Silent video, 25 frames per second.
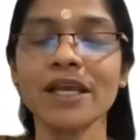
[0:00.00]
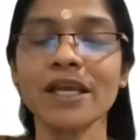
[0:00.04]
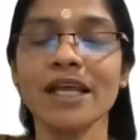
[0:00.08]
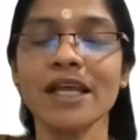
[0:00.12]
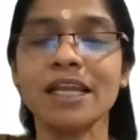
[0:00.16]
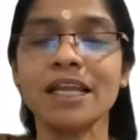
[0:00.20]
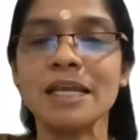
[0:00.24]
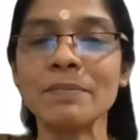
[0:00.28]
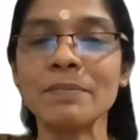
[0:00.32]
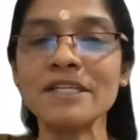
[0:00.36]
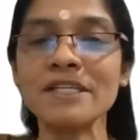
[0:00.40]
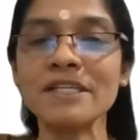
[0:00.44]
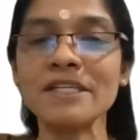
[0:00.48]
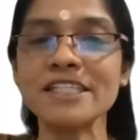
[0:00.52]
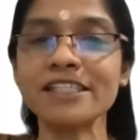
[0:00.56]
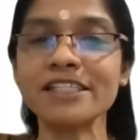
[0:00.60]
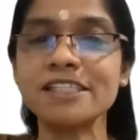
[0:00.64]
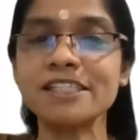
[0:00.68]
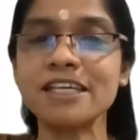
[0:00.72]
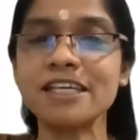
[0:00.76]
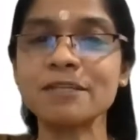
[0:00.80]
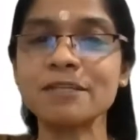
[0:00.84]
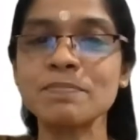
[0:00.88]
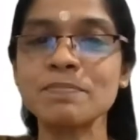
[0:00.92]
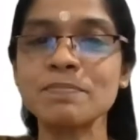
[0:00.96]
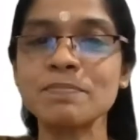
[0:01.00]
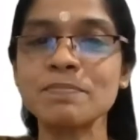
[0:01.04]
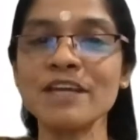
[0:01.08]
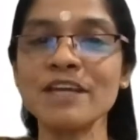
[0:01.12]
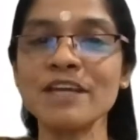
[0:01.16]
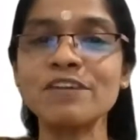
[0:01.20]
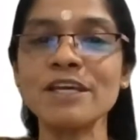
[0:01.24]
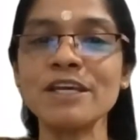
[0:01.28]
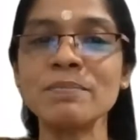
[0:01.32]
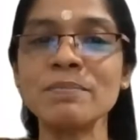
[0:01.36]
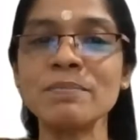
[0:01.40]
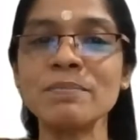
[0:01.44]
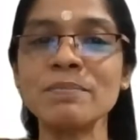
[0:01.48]
Let me just uh,
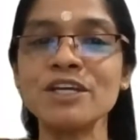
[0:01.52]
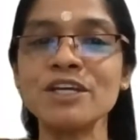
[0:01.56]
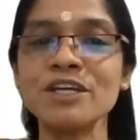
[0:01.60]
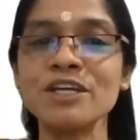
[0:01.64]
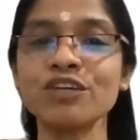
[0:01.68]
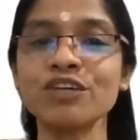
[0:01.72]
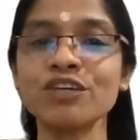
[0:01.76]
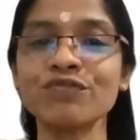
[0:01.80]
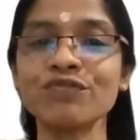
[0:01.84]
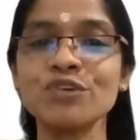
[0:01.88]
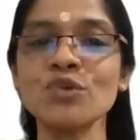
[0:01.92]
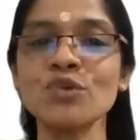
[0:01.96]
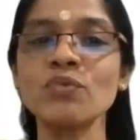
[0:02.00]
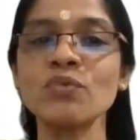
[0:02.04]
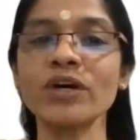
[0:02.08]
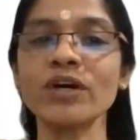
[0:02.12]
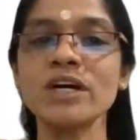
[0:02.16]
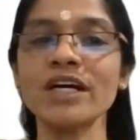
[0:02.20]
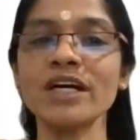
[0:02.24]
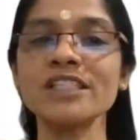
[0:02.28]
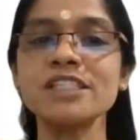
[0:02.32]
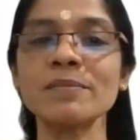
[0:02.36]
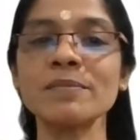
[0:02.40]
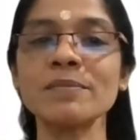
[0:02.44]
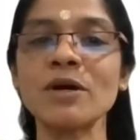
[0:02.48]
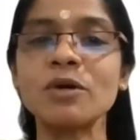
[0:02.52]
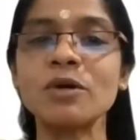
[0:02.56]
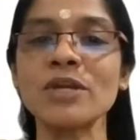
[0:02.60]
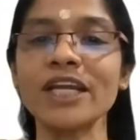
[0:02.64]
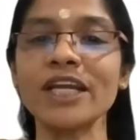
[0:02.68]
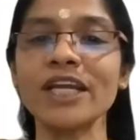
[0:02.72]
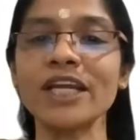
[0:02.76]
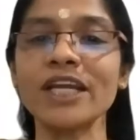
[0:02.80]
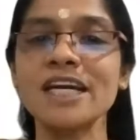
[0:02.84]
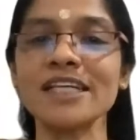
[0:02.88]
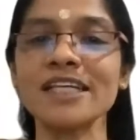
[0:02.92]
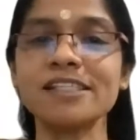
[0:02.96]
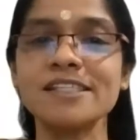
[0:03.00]
briefly mention a few words about
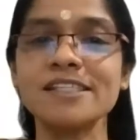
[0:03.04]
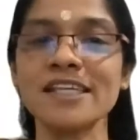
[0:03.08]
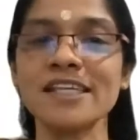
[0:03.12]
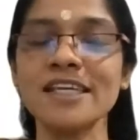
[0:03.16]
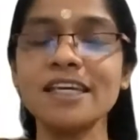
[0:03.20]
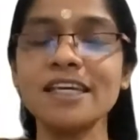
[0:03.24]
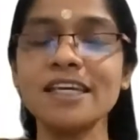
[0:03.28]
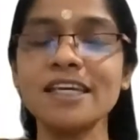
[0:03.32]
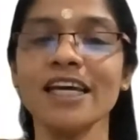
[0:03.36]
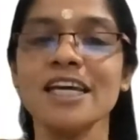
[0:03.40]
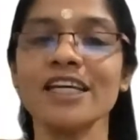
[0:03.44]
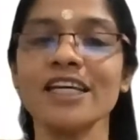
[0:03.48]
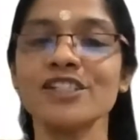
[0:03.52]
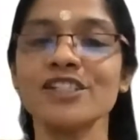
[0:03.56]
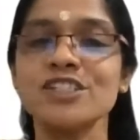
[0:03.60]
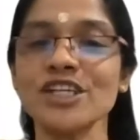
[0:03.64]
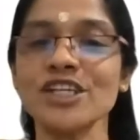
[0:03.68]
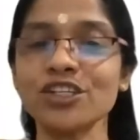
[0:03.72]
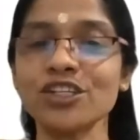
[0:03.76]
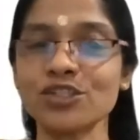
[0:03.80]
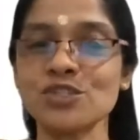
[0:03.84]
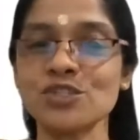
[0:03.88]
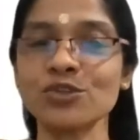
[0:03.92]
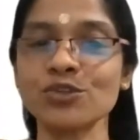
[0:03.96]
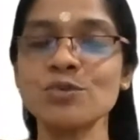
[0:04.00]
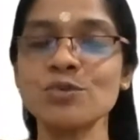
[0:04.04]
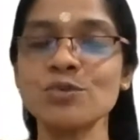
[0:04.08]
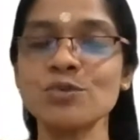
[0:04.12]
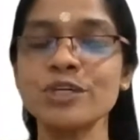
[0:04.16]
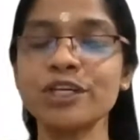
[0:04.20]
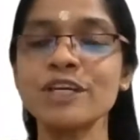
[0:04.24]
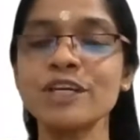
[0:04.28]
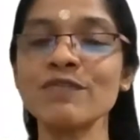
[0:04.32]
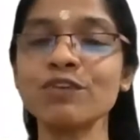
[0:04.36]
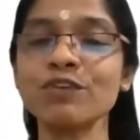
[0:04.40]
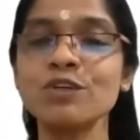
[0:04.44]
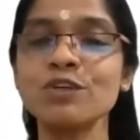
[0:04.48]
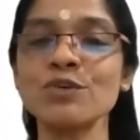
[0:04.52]
NIC just to
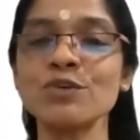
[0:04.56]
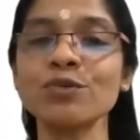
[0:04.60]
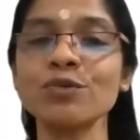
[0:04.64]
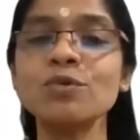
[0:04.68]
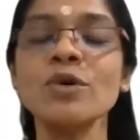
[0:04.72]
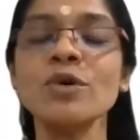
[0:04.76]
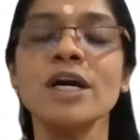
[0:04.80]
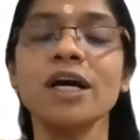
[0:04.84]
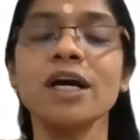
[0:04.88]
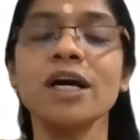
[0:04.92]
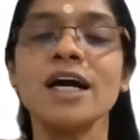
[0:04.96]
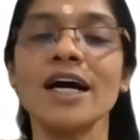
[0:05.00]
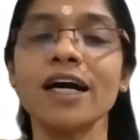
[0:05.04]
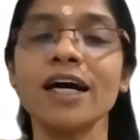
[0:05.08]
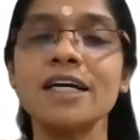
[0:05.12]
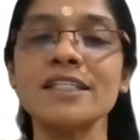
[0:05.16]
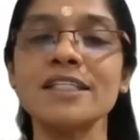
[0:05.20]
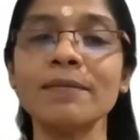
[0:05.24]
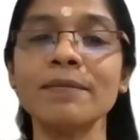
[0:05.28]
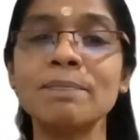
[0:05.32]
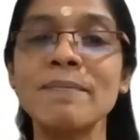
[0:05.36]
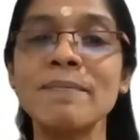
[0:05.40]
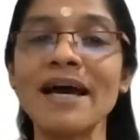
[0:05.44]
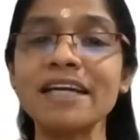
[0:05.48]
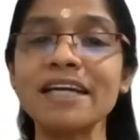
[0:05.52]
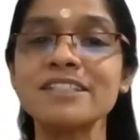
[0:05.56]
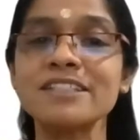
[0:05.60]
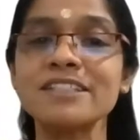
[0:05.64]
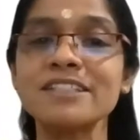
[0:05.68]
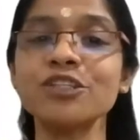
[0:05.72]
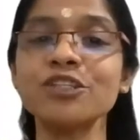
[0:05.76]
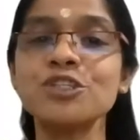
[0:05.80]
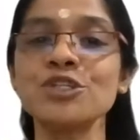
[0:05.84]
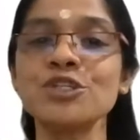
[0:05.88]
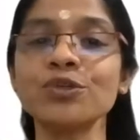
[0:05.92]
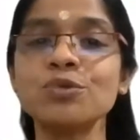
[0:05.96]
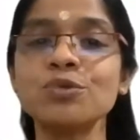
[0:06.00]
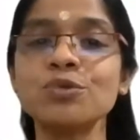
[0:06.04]
give you uh, the
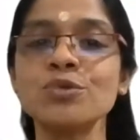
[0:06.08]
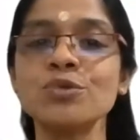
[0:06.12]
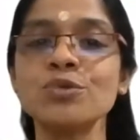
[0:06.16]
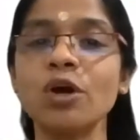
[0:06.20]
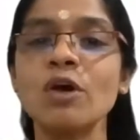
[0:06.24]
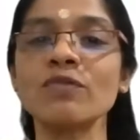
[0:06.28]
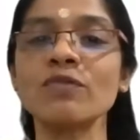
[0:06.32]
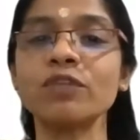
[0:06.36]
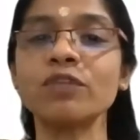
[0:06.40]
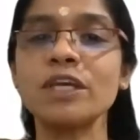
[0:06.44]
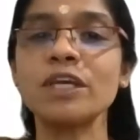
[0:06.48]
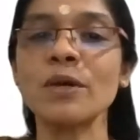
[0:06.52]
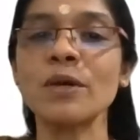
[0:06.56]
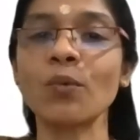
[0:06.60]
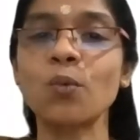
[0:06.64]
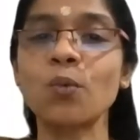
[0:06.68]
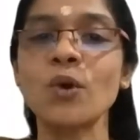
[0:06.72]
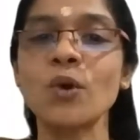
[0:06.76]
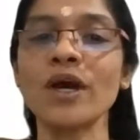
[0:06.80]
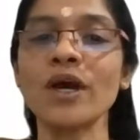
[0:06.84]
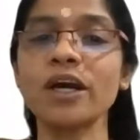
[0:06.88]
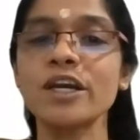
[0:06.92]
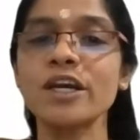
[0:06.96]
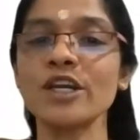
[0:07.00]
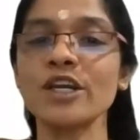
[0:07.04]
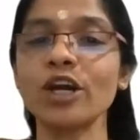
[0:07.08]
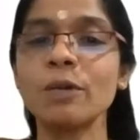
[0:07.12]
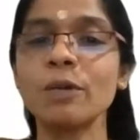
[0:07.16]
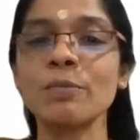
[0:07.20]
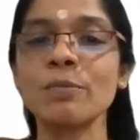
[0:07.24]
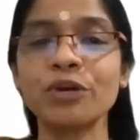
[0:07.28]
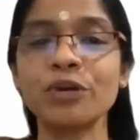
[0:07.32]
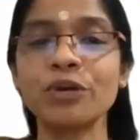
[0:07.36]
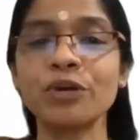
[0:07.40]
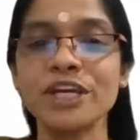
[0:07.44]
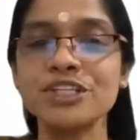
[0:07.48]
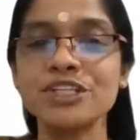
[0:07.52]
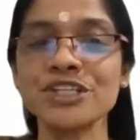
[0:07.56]
magnitude of their work and
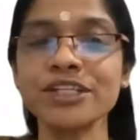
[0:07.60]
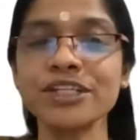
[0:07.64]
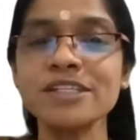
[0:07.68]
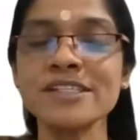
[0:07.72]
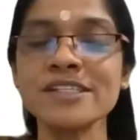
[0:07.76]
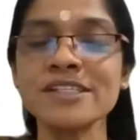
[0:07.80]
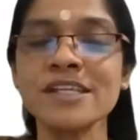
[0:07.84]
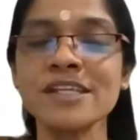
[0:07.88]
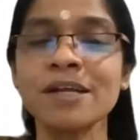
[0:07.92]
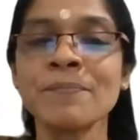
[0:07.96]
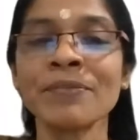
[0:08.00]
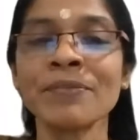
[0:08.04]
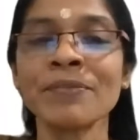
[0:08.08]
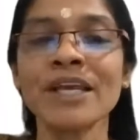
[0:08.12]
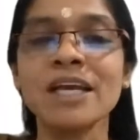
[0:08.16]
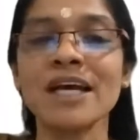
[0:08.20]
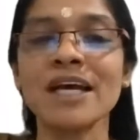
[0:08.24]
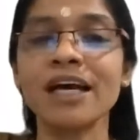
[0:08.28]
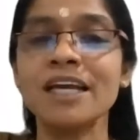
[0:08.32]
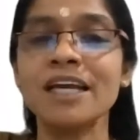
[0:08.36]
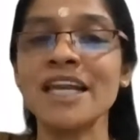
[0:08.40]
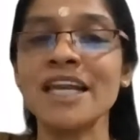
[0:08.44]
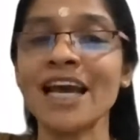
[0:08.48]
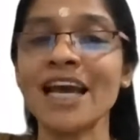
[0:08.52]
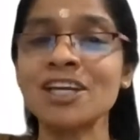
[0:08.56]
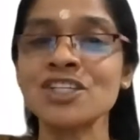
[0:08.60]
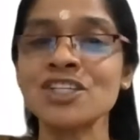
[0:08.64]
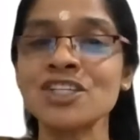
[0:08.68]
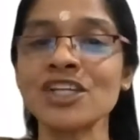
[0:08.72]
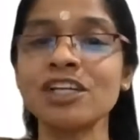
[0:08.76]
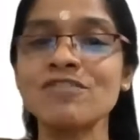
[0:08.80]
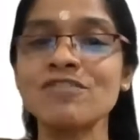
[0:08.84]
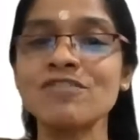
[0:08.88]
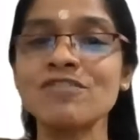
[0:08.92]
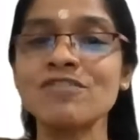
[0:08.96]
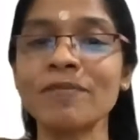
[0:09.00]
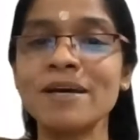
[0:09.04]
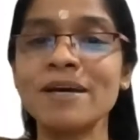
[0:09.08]
operations uh, National
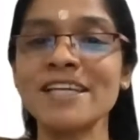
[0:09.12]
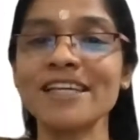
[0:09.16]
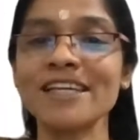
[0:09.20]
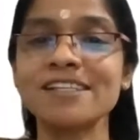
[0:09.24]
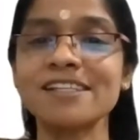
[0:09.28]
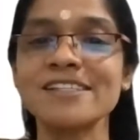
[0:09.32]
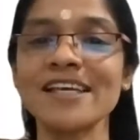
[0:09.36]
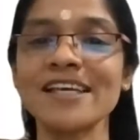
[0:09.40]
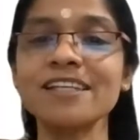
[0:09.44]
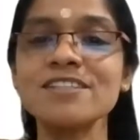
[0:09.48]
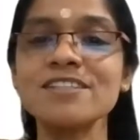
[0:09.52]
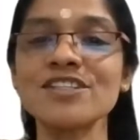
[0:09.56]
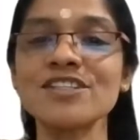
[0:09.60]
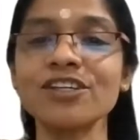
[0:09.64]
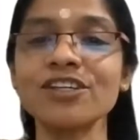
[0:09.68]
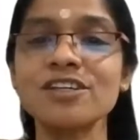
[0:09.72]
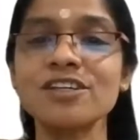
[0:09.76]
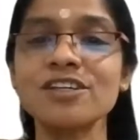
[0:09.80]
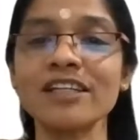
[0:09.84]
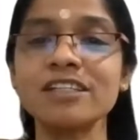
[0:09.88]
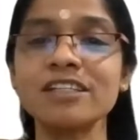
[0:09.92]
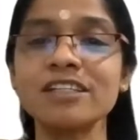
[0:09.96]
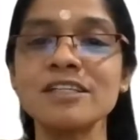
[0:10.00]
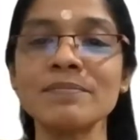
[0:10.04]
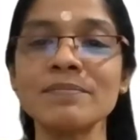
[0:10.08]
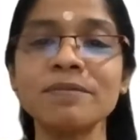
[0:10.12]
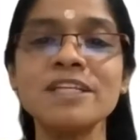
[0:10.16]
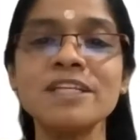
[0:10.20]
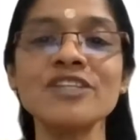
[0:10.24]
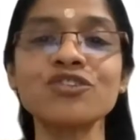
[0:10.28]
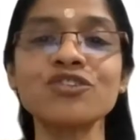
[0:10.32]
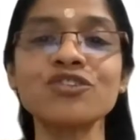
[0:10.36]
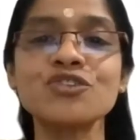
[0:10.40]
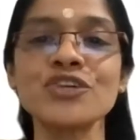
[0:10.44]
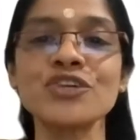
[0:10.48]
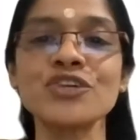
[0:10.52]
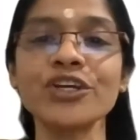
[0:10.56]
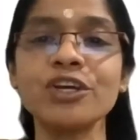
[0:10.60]
Informatics Center under the
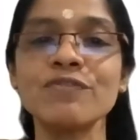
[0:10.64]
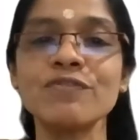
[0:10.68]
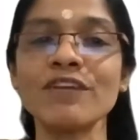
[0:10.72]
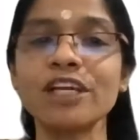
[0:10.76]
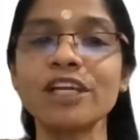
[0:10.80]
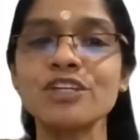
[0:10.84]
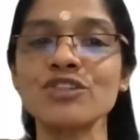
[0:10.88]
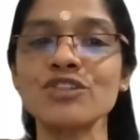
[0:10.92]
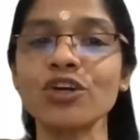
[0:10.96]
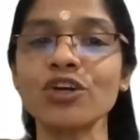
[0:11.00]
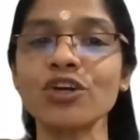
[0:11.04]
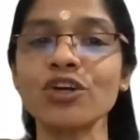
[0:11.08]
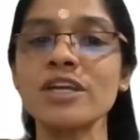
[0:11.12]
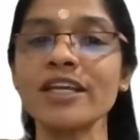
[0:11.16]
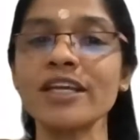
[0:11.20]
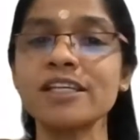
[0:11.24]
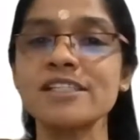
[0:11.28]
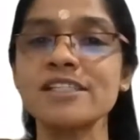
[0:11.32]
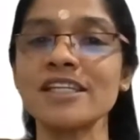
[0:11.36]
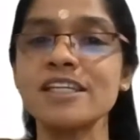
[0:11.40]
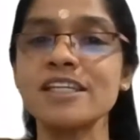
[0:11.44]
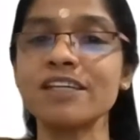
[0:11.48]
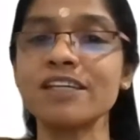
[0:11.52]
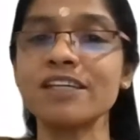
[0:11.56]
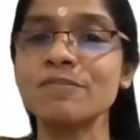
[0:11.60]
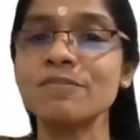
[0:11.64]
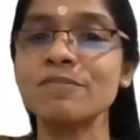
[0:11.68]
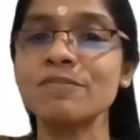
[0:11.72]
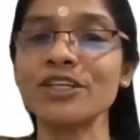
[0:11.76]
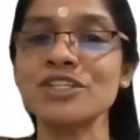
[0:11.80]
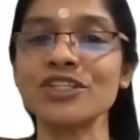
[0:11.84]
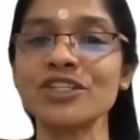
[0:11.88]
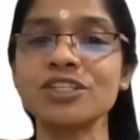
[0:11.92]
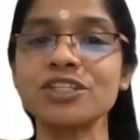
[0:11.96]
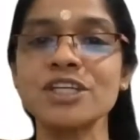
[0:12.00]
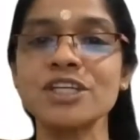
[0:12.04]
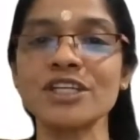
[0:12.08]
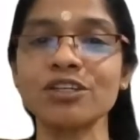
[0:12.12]
Ministry of Electronics and
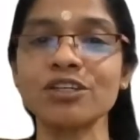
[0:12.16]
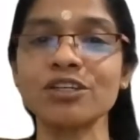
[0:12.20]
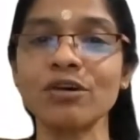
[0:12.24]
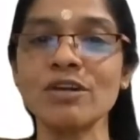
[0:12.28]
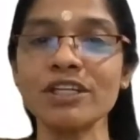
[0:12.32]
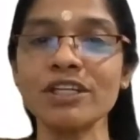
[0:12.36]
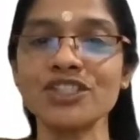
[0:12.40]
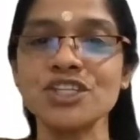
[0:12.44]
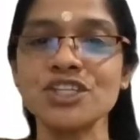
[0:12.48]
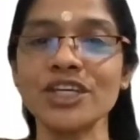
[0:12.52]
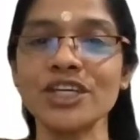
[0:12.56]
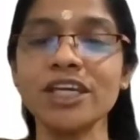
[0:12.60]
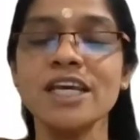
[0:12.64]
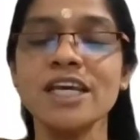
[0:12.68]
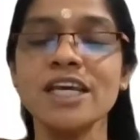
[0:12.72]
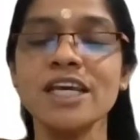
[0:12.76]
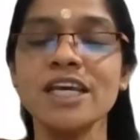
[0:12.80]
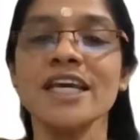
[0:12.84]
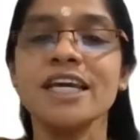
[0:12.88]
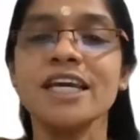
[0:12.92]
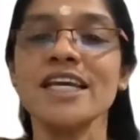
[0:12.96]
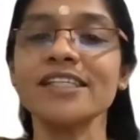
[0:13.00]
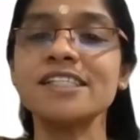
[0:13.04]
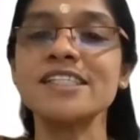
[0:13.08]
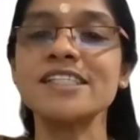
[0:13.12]
Information Technology is a